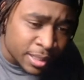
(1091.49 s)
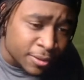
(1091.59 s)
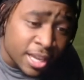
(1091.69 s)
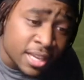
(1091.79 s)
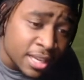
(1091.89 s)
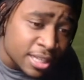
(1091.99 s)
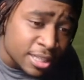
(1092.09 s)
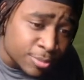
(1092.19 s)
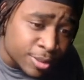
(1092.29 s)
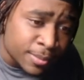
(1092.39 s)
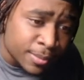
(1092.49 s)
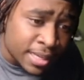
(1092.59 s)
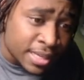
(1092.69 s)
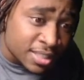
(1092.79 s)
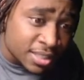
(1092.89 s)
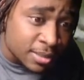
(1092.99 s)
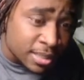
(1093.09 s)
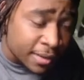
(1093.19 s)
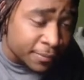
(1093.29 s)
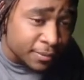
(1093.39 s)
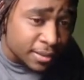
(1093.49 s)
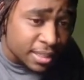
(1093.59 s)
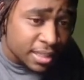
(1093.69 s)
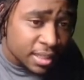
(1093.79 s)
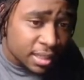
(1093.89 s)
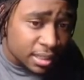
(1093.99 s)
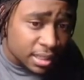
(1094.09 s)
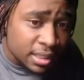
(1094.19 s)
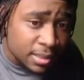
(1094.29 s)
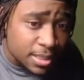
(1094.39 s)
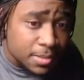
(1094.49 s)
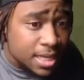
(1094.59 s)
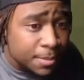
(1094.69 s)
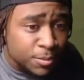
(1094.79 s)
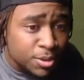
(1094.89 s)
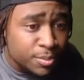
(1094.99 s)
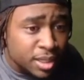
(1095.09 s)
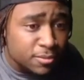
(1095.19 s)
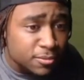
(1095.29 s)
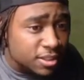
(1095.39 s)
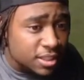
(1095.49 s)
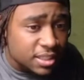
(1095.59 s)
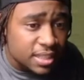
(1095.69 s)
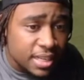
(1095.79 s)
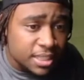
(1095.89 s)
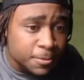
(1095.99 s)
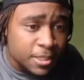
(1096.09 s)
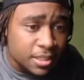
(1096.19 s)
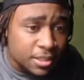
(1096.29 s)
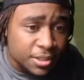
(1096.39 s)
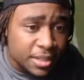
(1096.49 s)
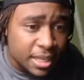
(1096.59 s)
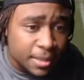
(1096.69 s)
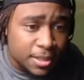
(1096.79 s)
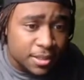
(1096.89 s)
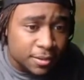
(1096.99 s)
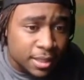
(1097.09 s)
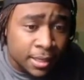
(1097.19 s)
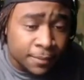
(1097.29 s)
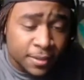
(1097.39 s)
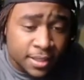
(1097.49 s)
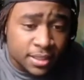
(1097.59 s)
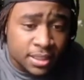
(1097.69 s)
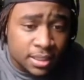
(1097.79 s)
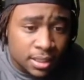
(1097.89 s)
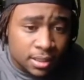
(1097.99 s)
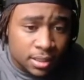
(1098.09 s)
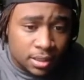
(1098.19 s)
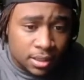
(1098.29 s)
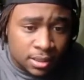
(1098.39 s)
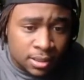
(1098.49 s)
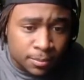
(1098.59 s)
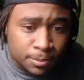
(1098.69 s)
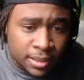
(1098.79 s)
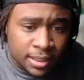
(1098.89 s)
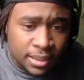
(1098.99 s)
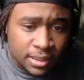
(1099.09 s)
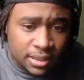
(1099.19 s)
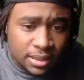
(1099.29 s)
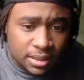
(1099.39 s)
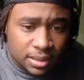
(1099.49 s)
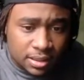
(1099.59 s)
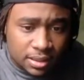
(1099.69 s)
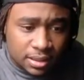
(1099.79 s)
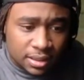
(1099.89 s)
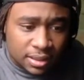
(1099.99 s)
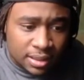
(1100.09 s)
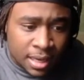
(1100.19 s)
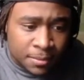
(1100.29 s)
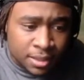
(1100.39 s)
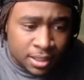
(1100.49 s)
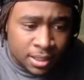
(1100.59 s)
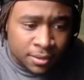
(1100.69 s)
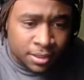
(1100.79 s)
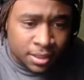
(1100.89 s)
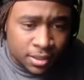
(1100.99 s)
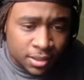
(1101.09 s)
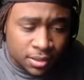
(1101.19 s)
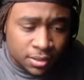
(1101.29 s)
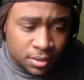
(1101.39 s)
If they can get this win, man, that should definitely get them some type of momentum going into next week, knowing that they beat the Ravens. Good blitz. Lyman recovered it though.